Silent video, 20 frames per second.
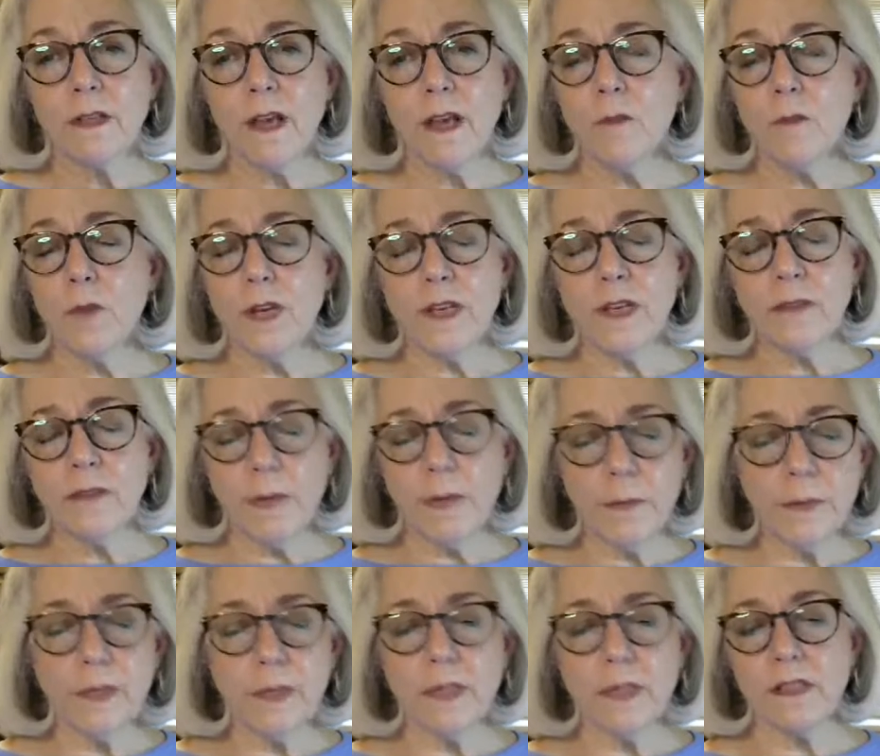Yeah, and we give
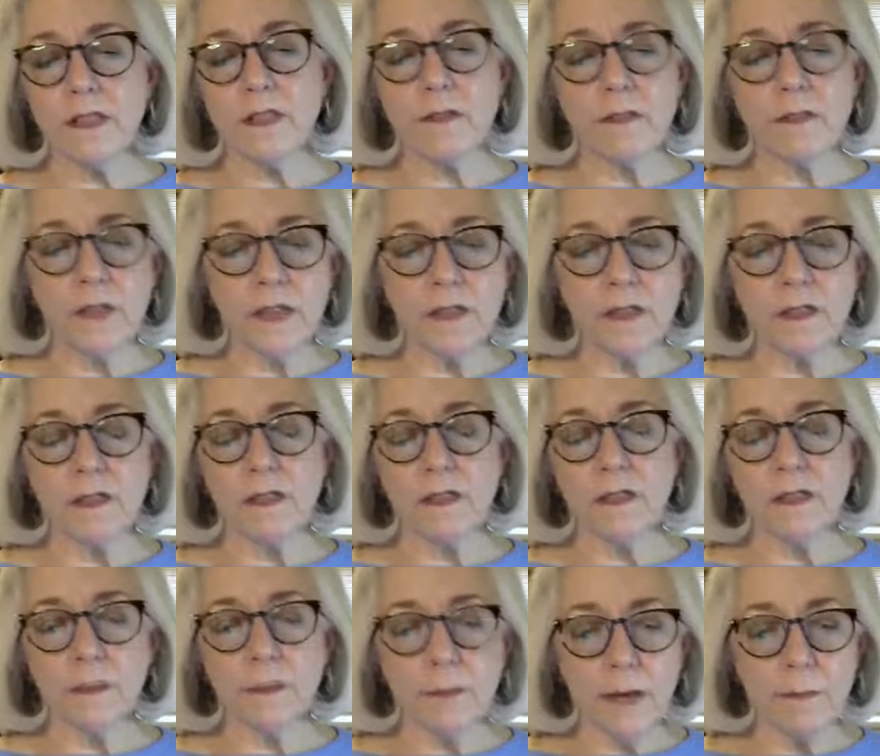people lists of things to
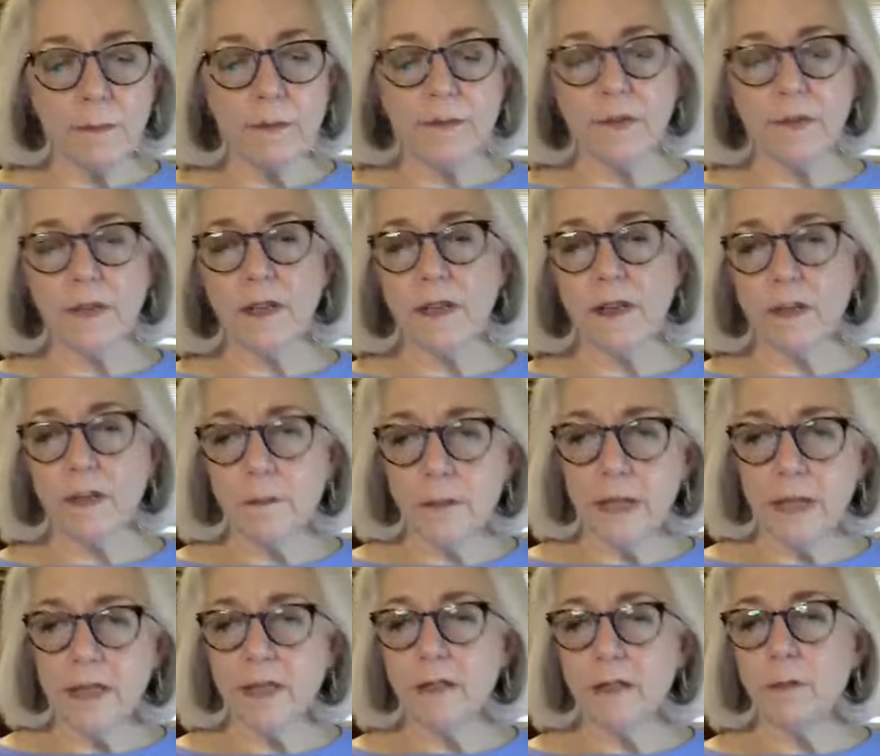think about before they come
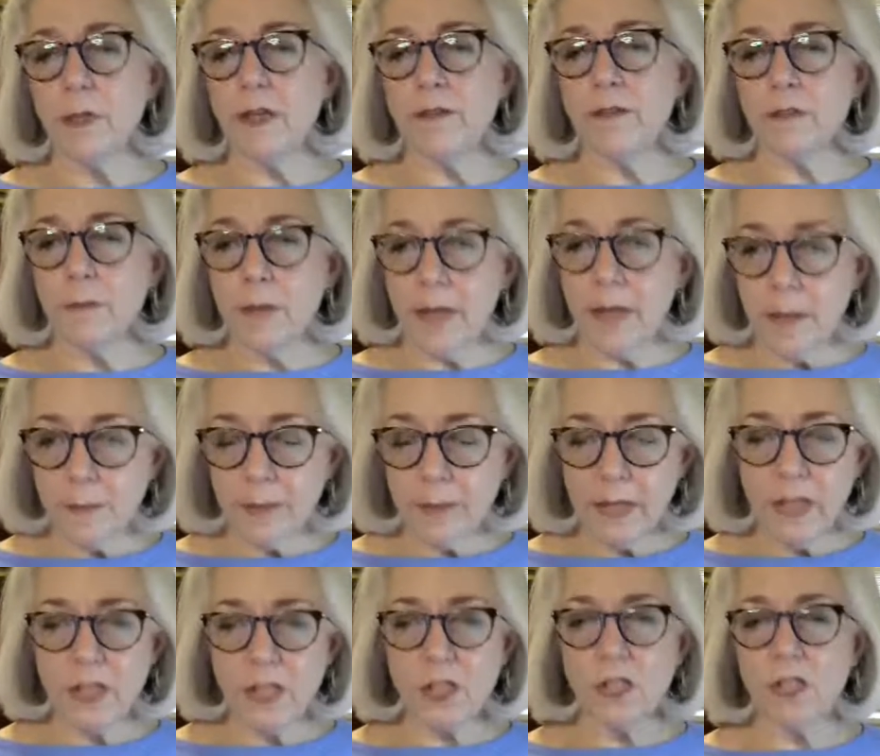in, and we give them an
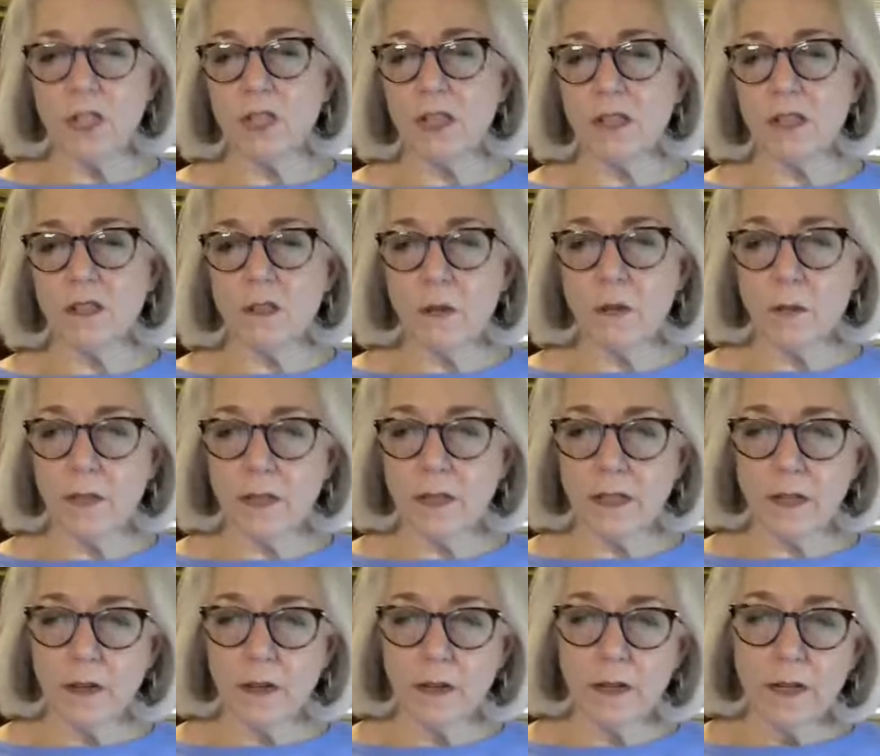application sheet so that
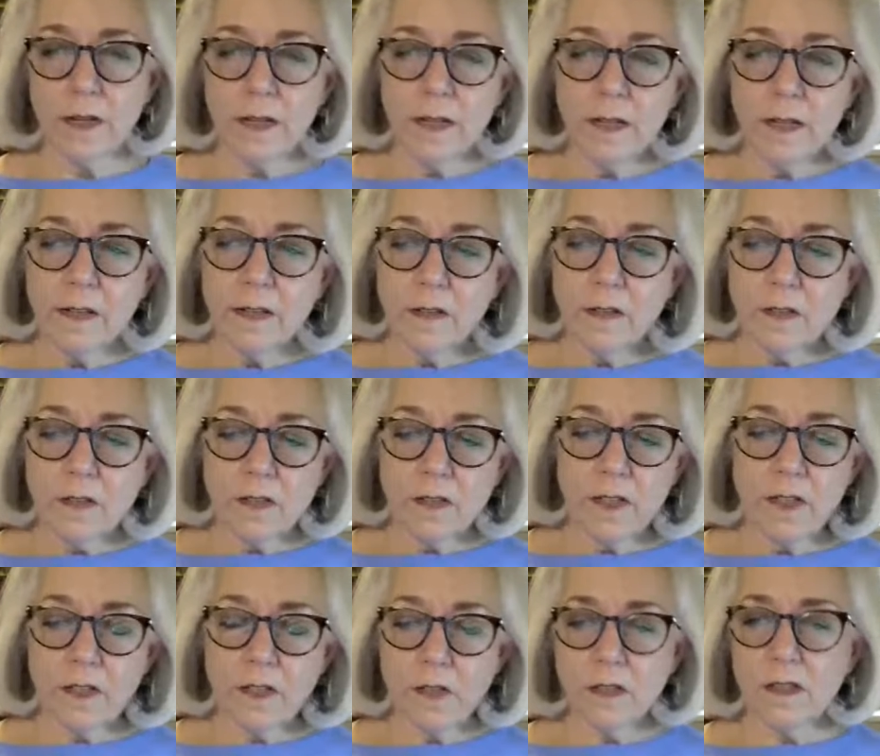they
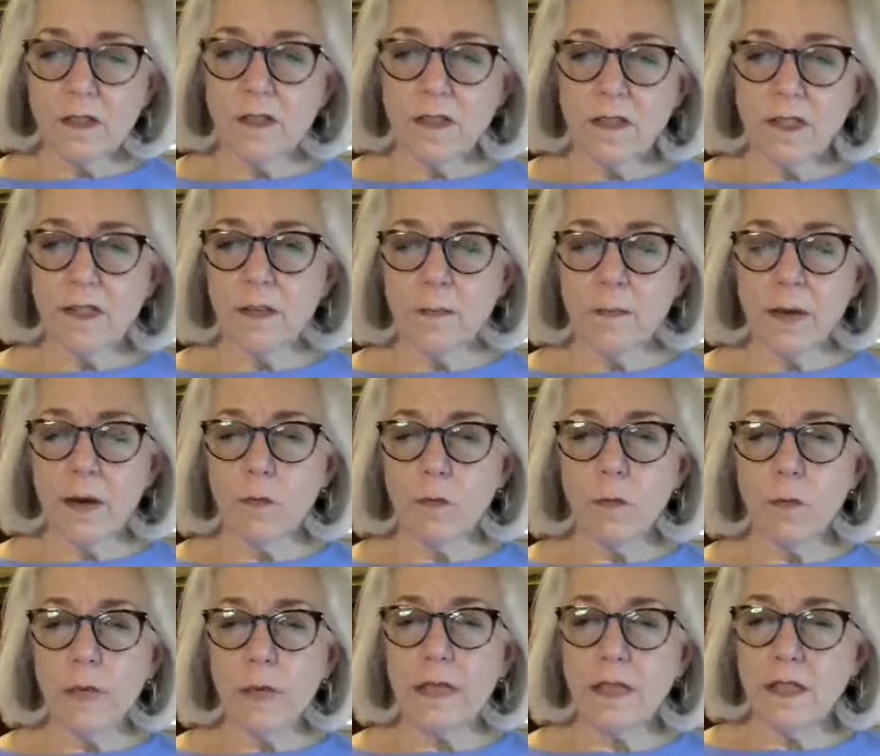start to think about
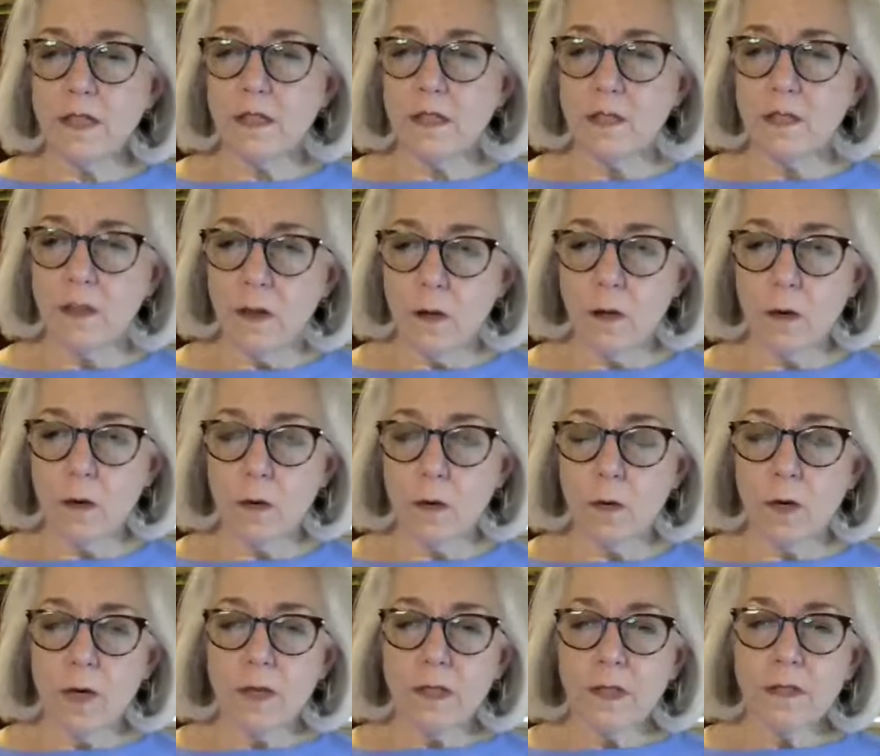what we need to know
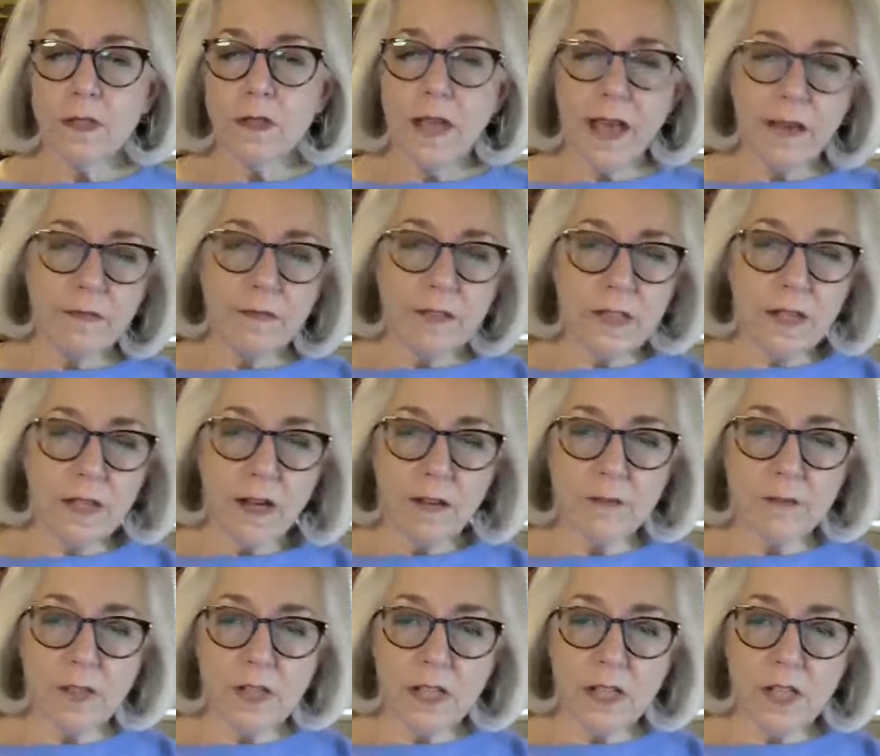to have this
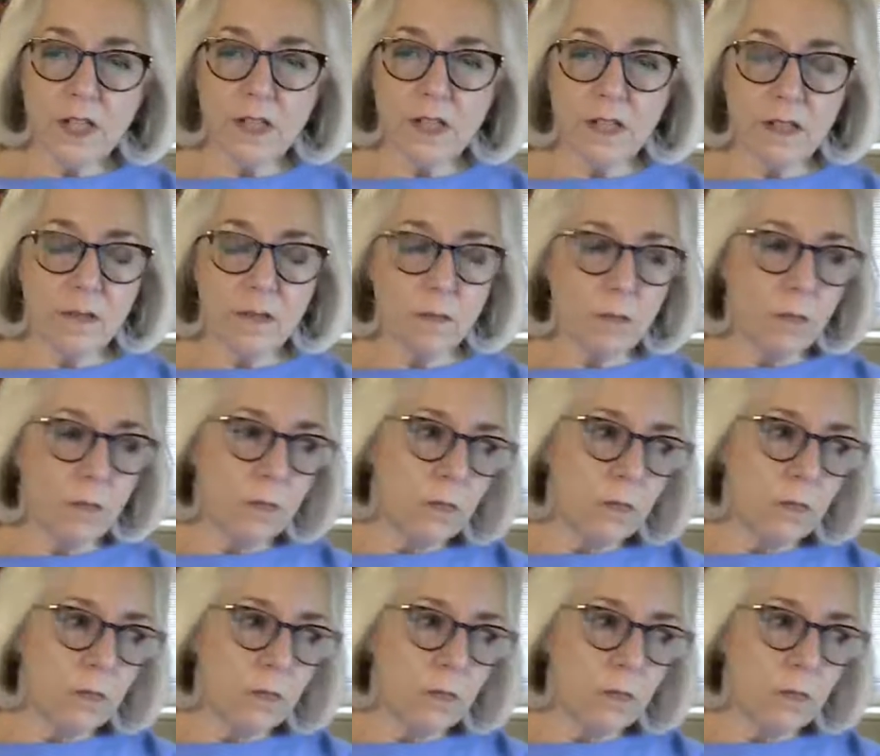conversation,